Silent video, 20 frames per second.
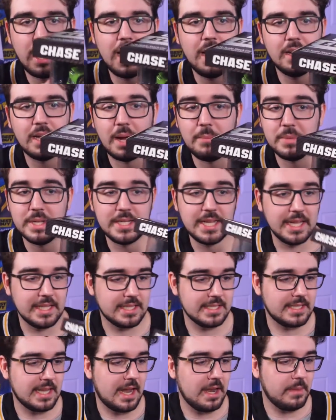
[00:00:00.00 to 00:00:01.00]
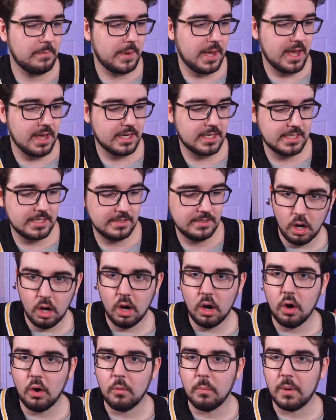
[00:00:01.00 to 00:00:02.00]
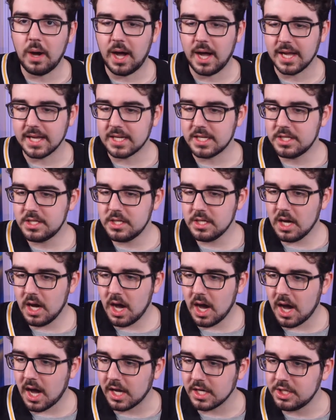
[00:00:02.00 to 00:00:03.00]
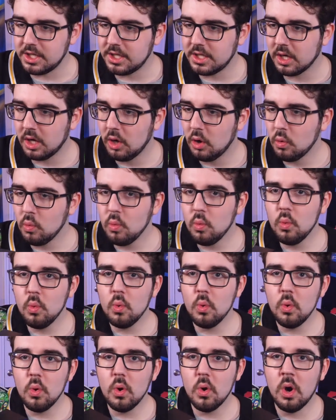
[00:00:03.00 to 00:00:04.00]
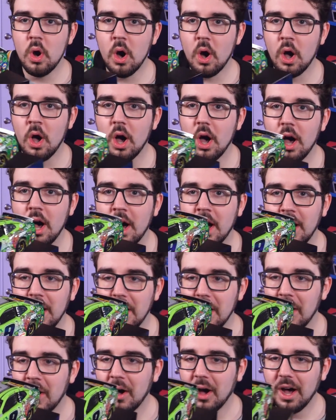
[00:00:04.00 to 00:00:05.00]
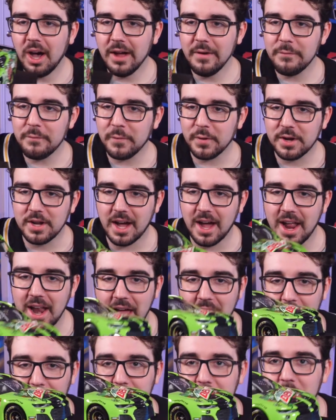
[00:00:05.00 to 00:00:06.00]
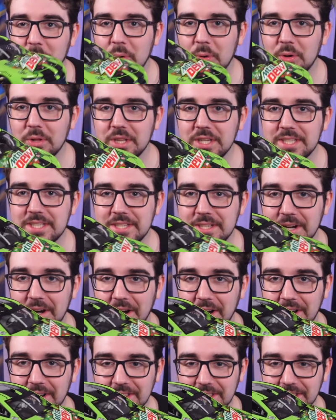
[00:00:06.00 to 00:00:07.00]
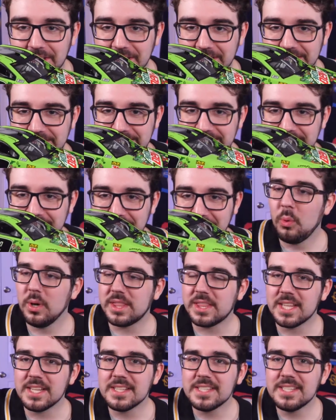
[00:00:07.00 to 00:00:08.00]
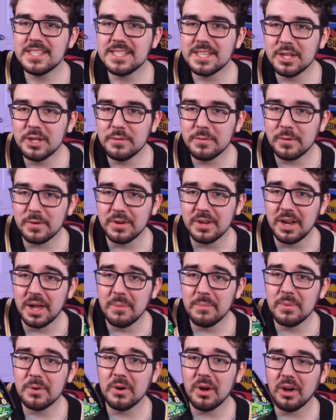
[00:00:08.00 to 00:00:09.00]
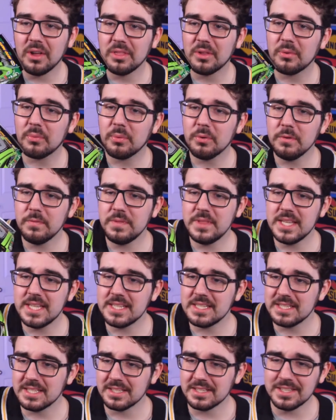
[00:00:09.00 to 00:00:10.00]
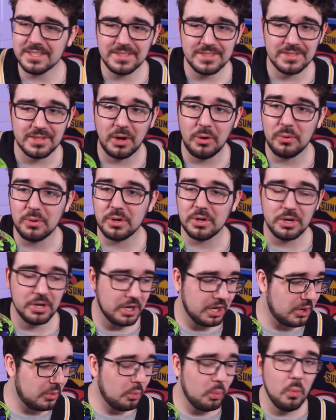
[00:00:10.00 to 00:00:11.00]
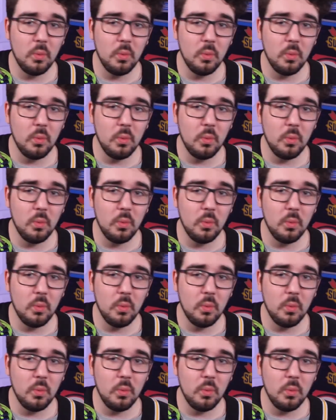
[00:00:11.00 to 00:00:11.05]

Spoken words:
I'm gonna take this out of the box. Oh my gosh. Whoa. I forgot how cool this car looks. With the silver number on the roof, this looks so good.